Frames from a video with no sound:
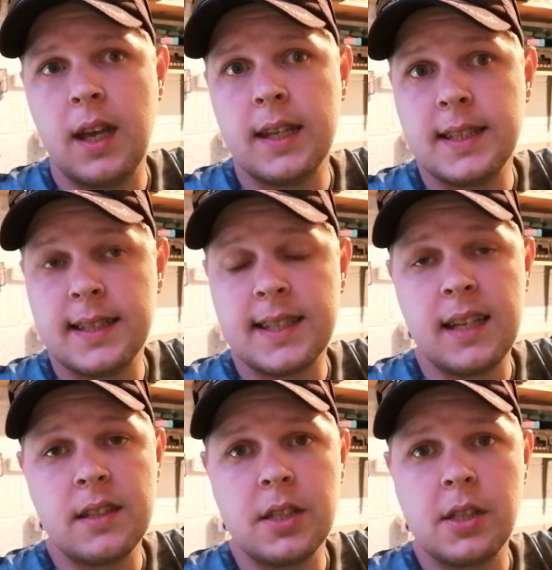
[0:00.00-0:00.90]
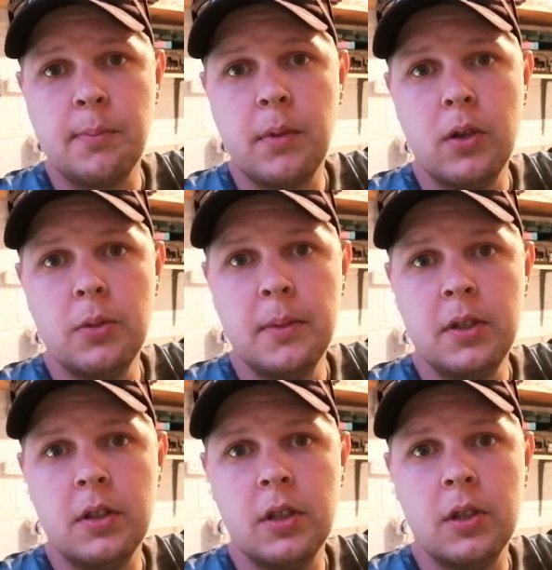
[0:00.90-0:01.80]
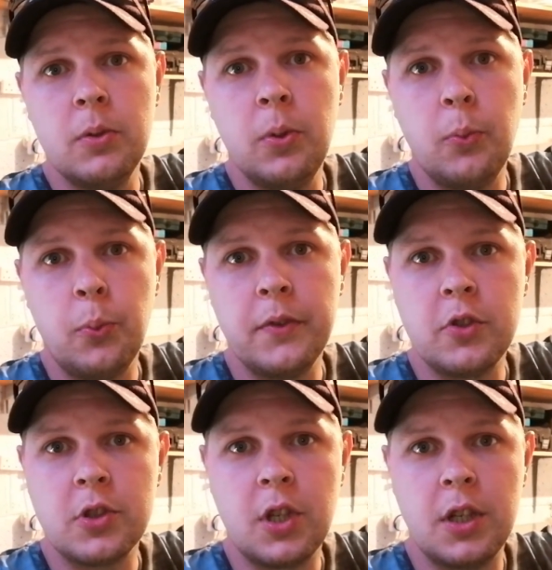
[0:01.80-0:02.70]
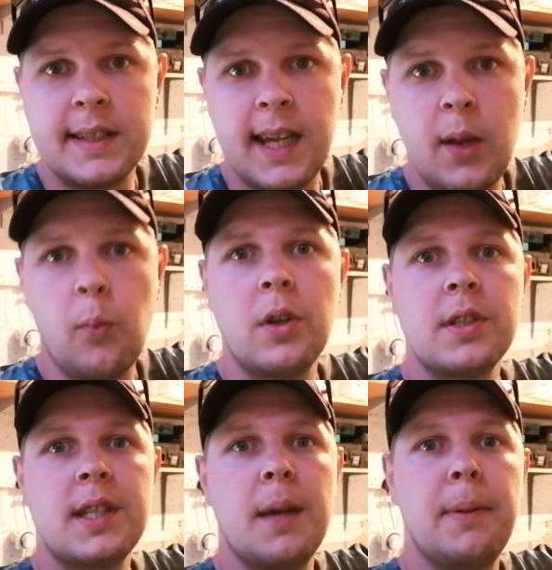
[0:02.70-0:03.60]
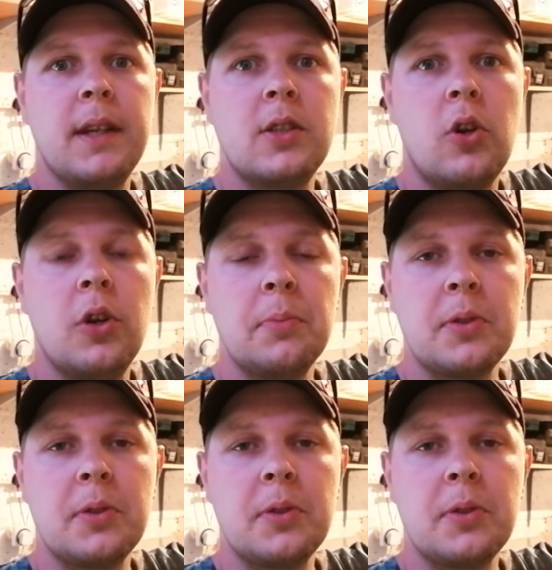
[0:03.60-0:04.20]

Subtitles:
As it stands at the moment though, we've just got to take one step at a time.